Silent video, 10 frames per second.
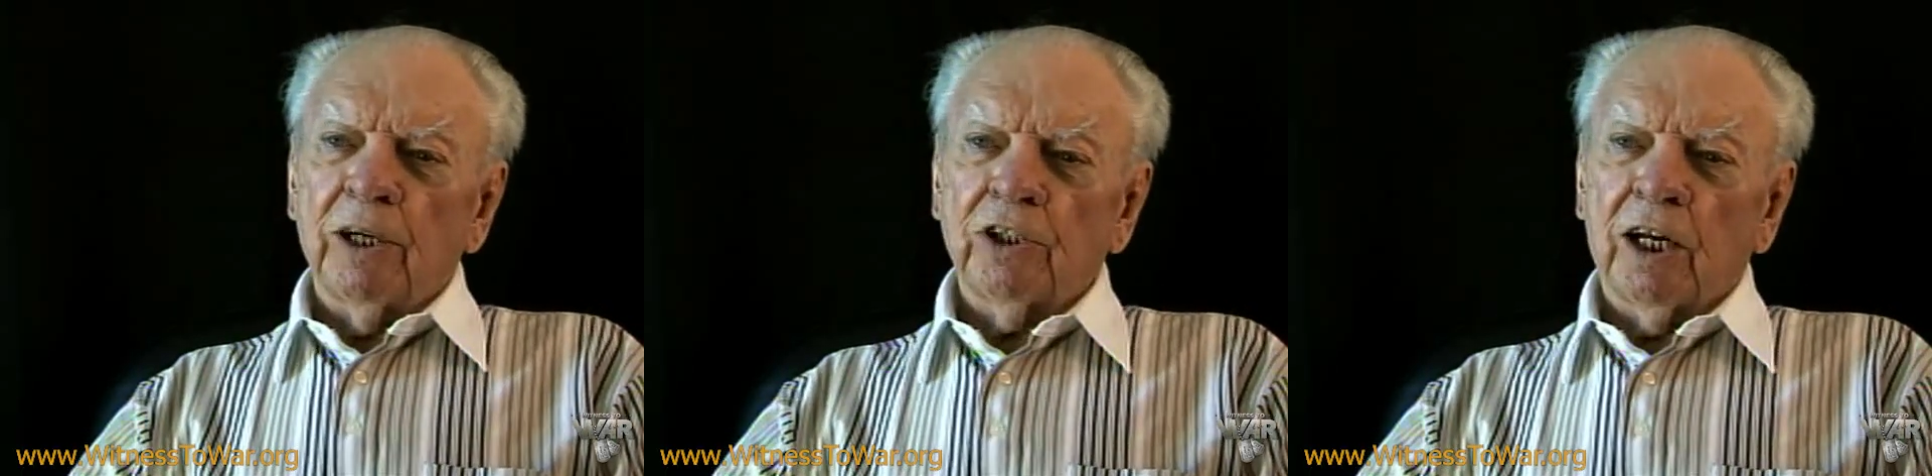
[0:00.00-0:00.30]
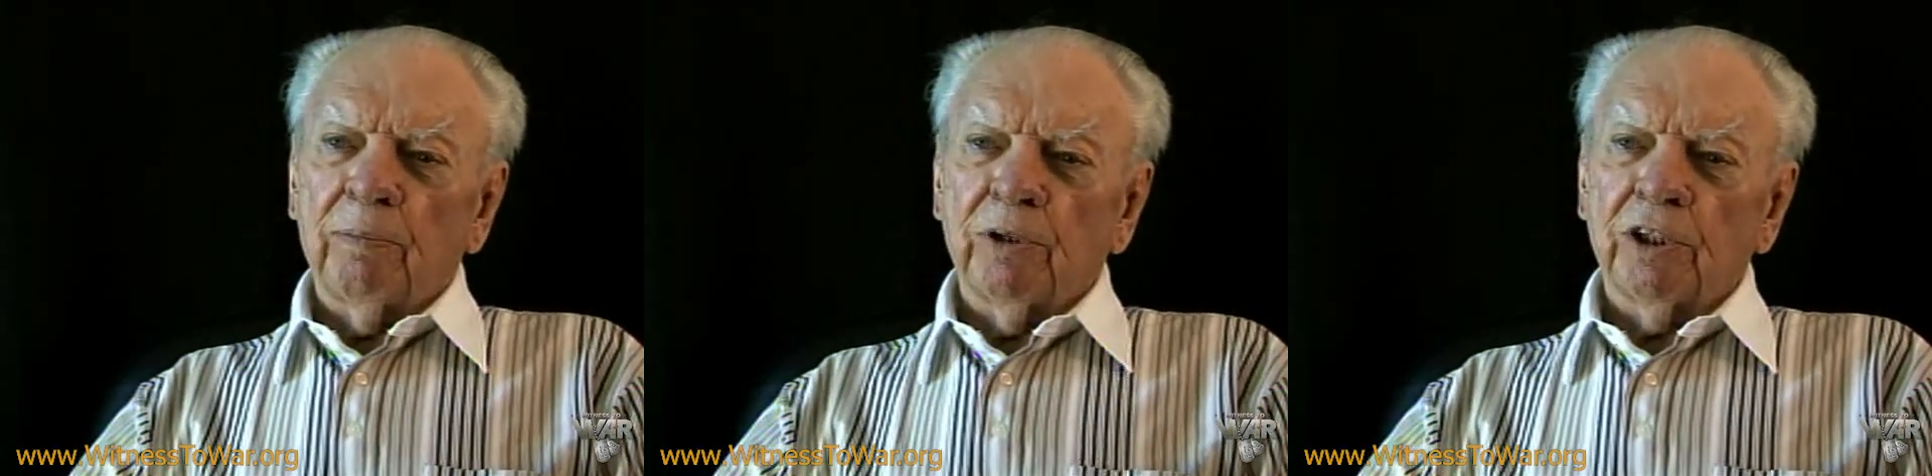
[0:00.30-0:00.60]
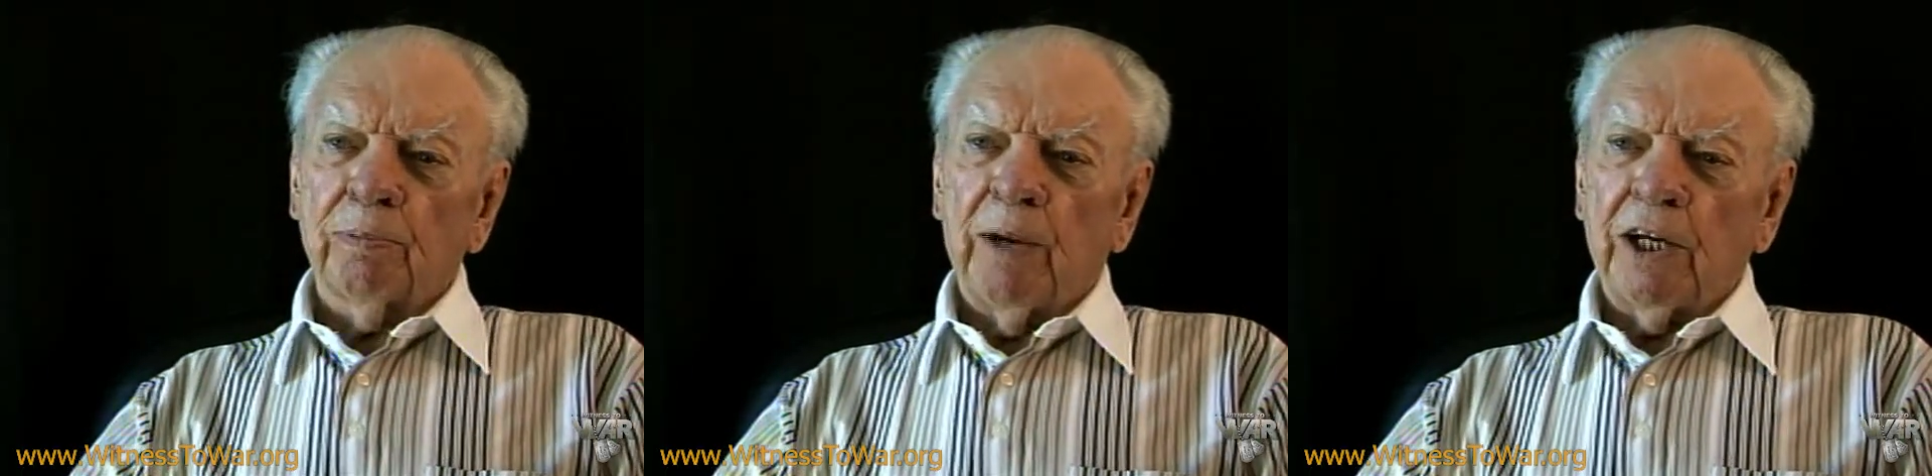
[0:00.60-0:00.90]
I shot up a
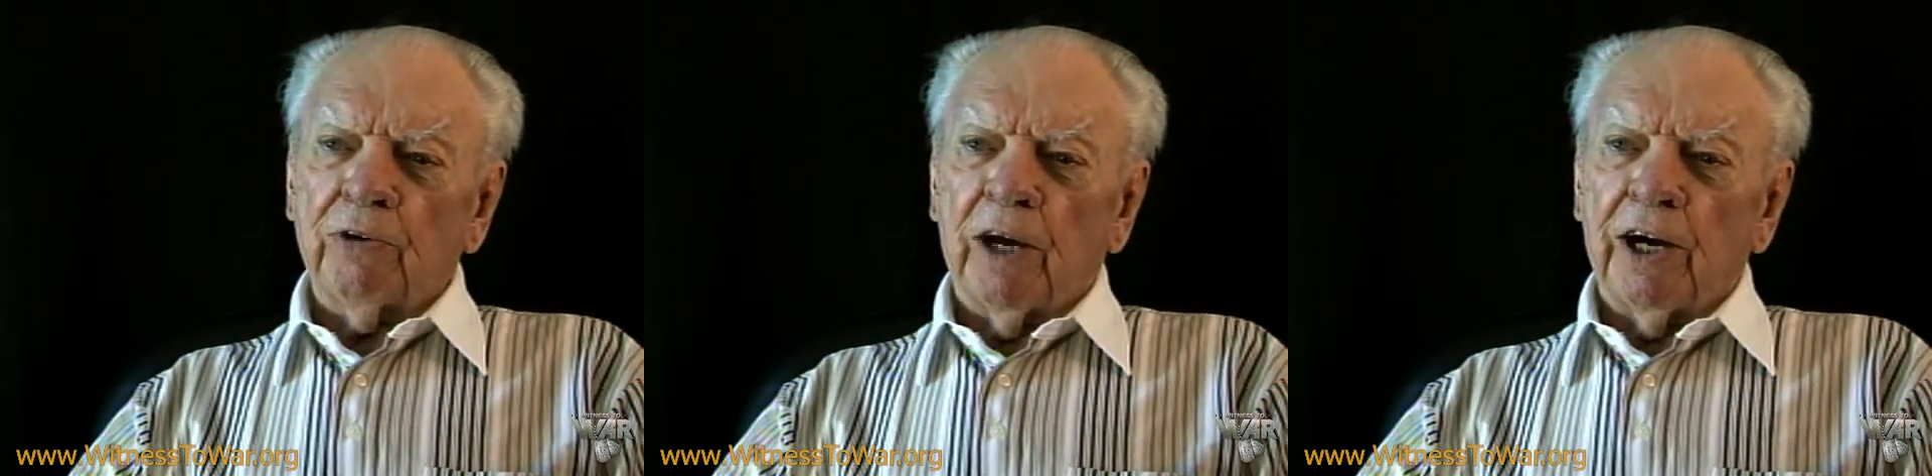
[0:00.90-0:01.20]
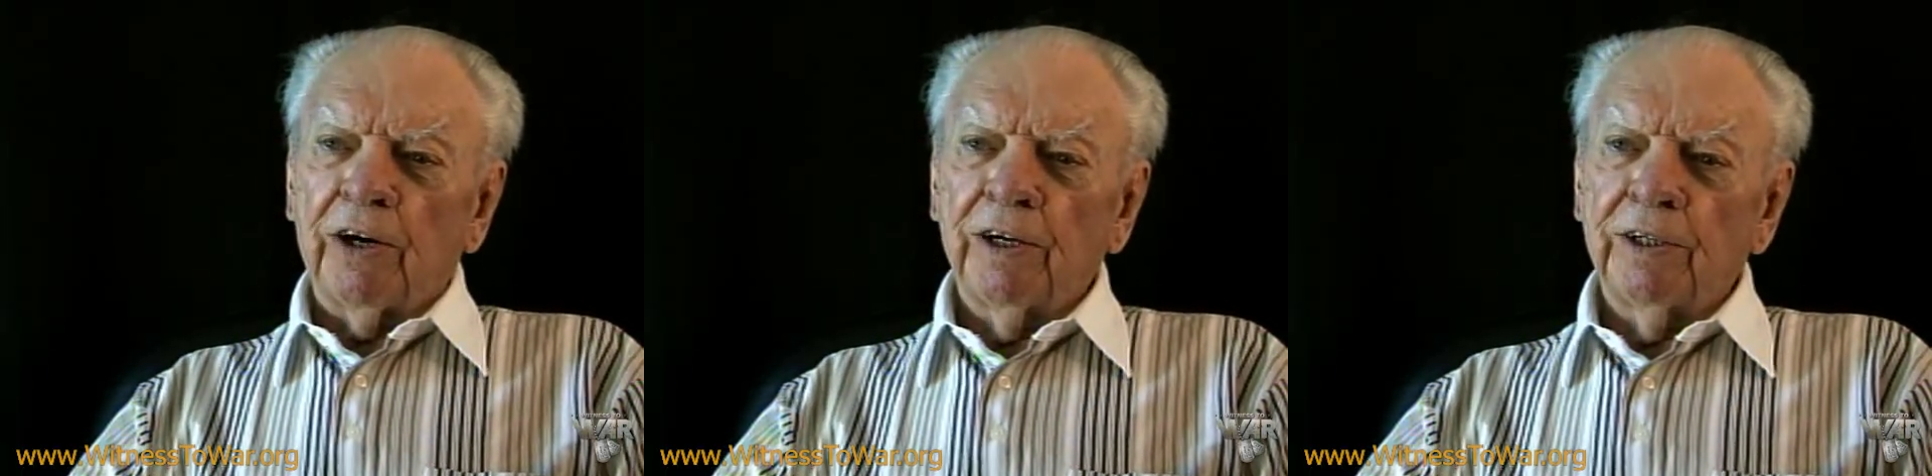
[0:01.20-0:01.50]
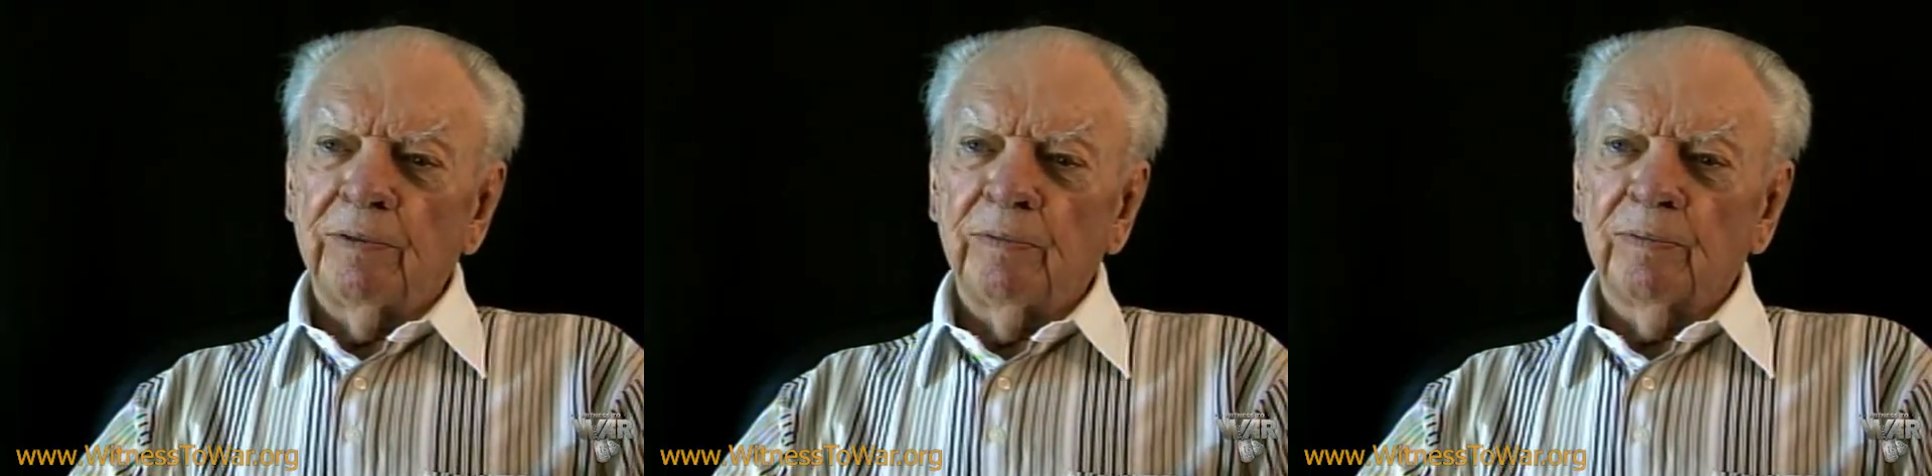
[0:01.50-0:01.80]
dispatch rider
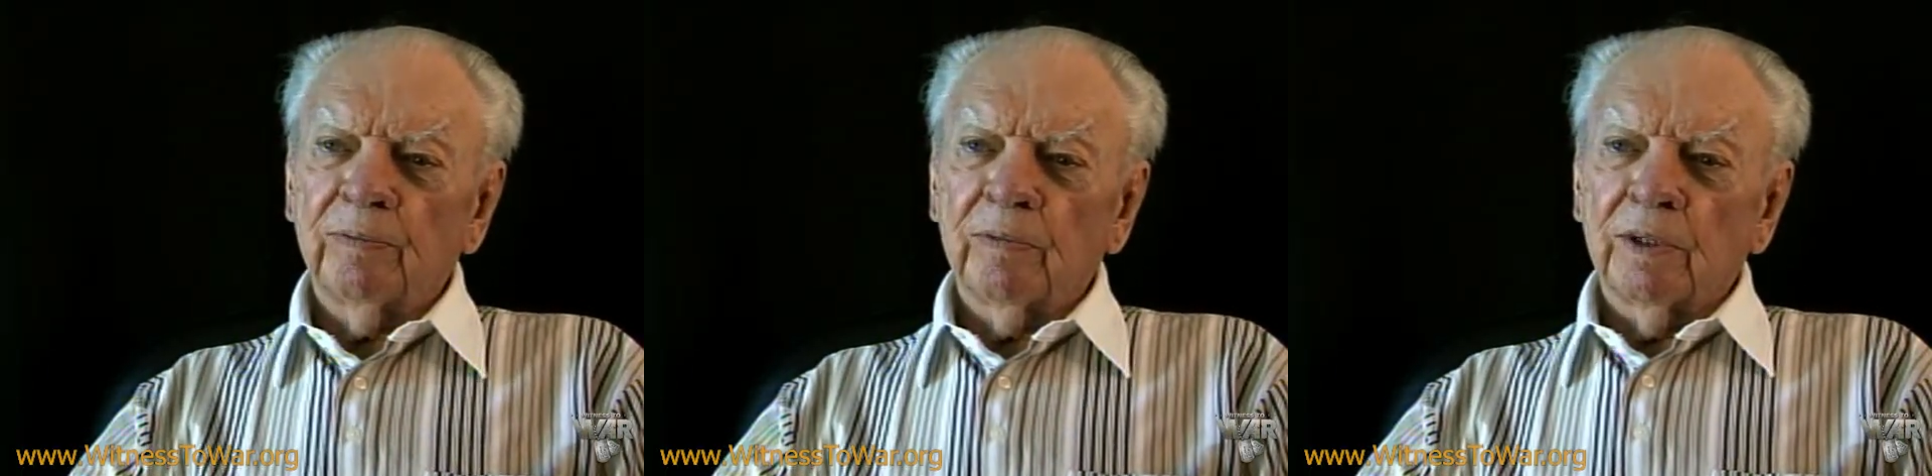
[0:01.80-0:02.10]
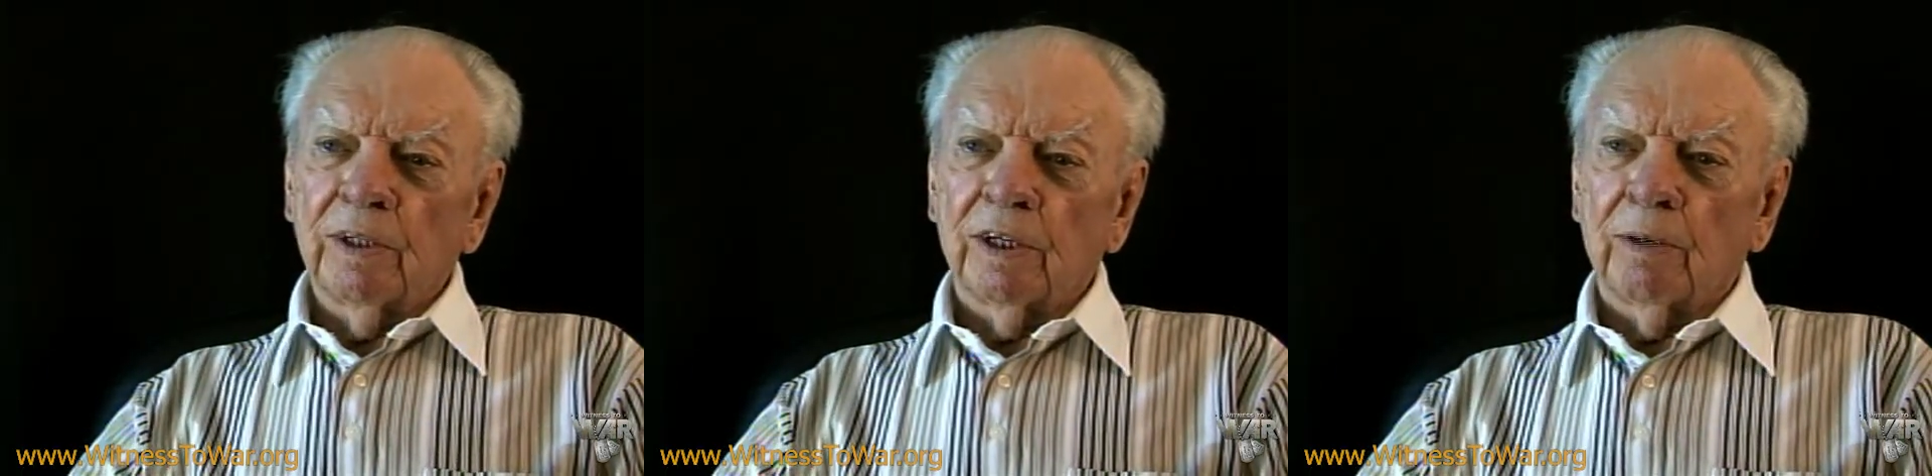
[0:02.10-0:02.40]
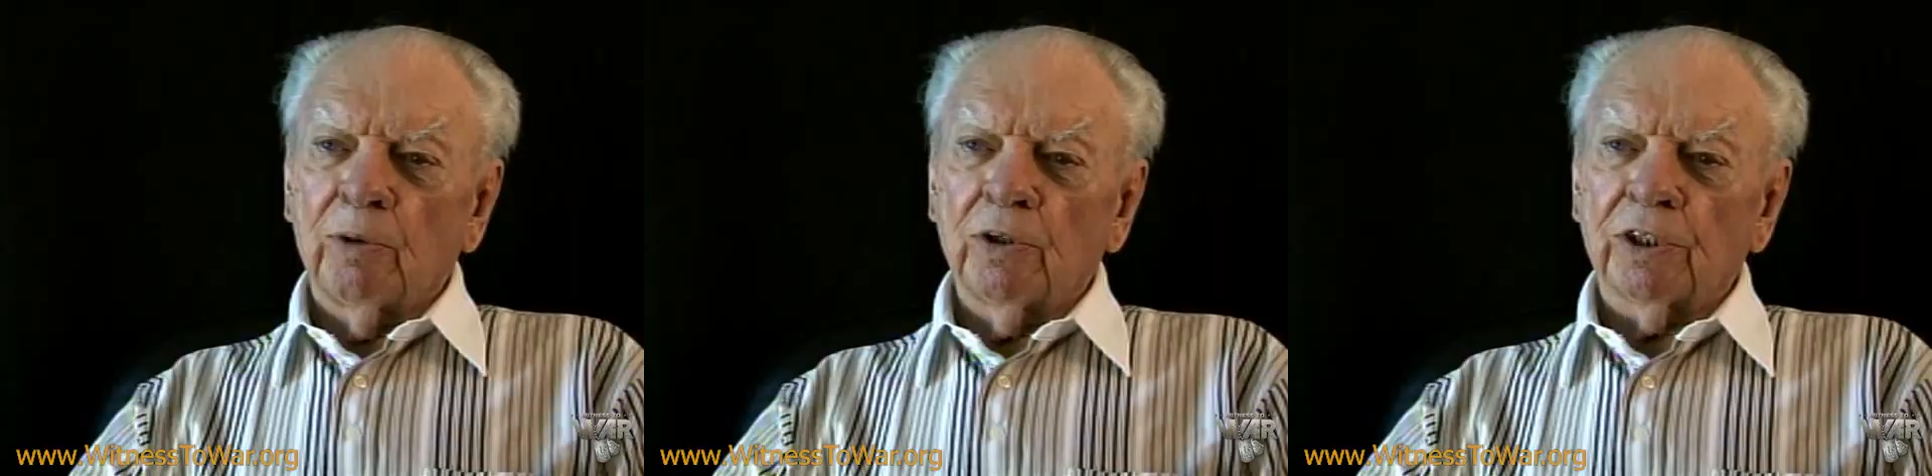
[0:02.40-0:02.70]

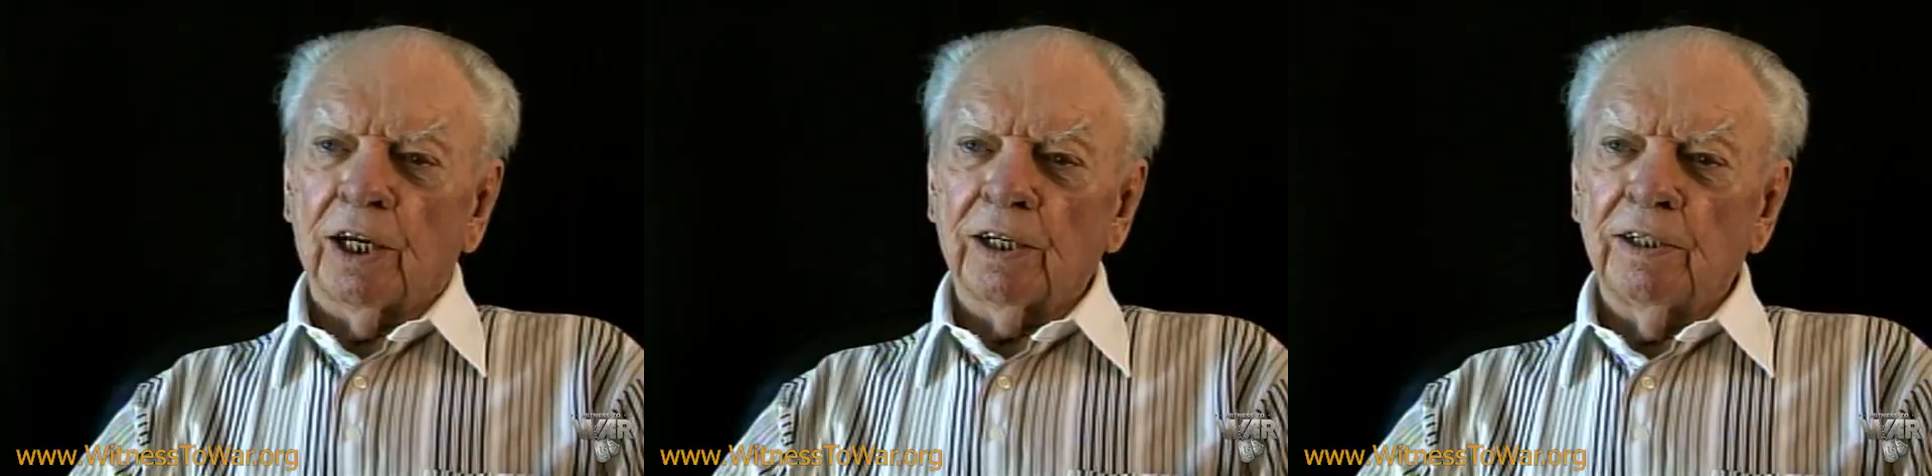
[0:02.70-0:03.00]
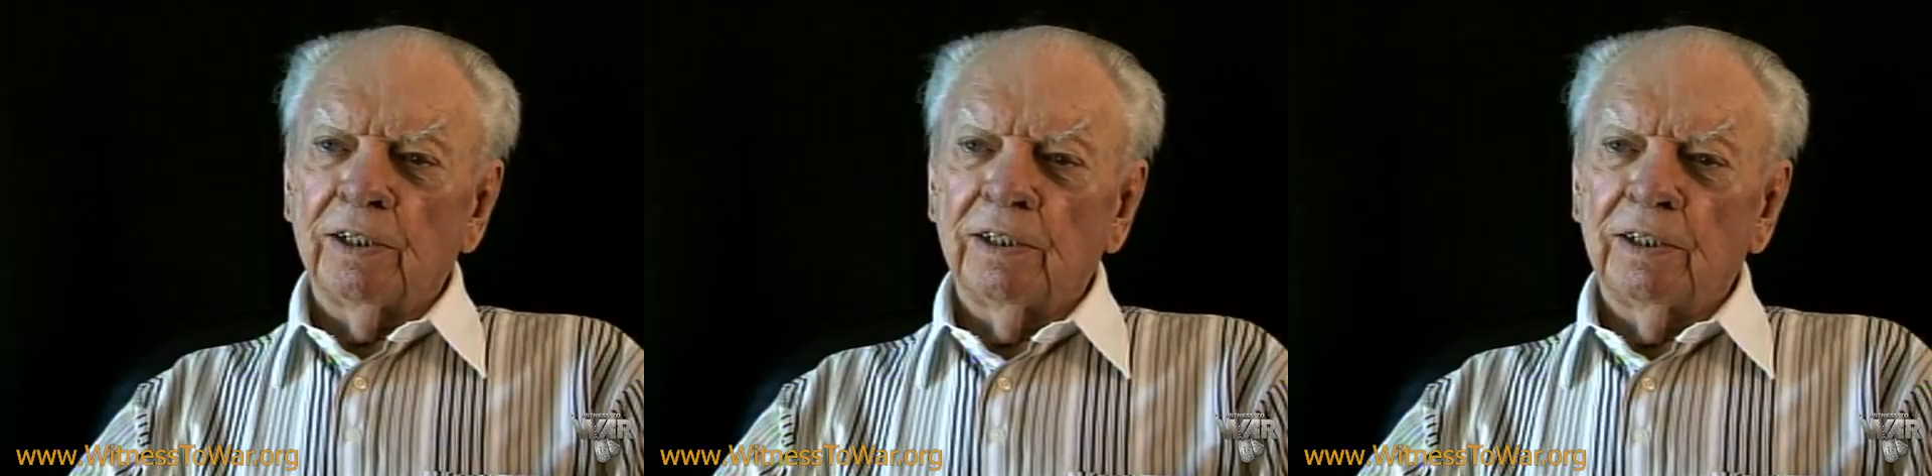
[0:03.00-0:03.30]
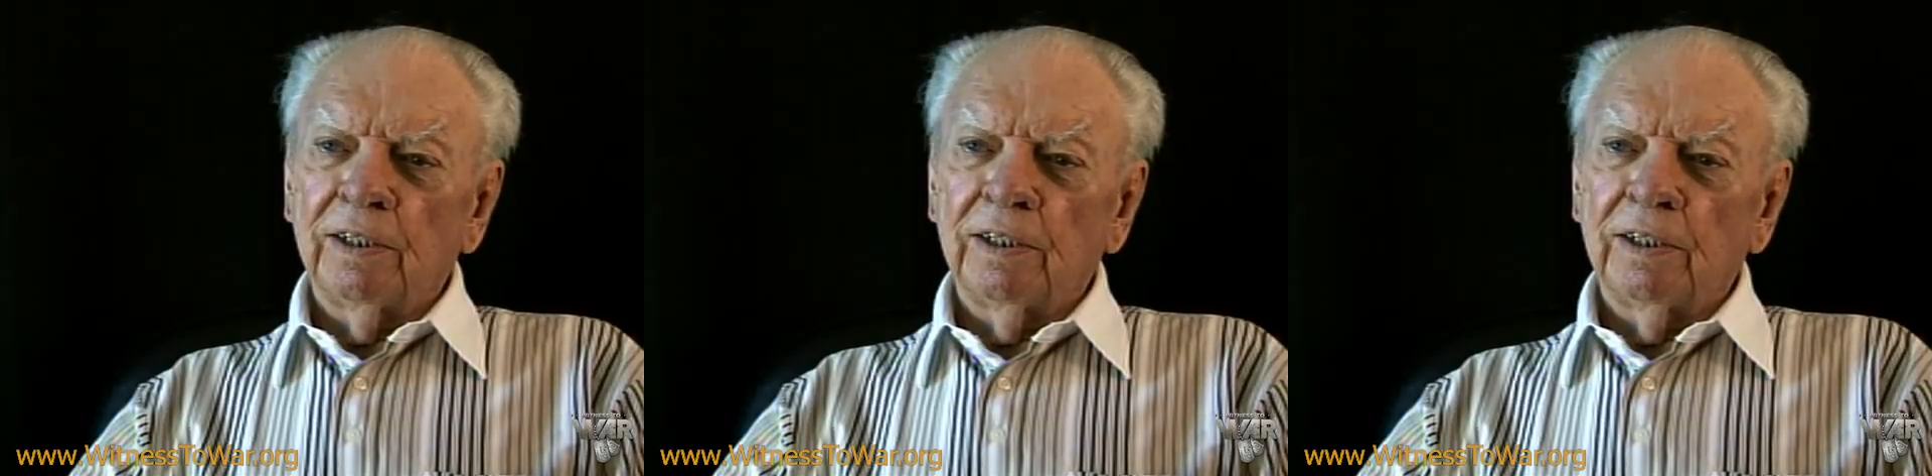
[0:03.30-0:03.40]
on a motorcycle.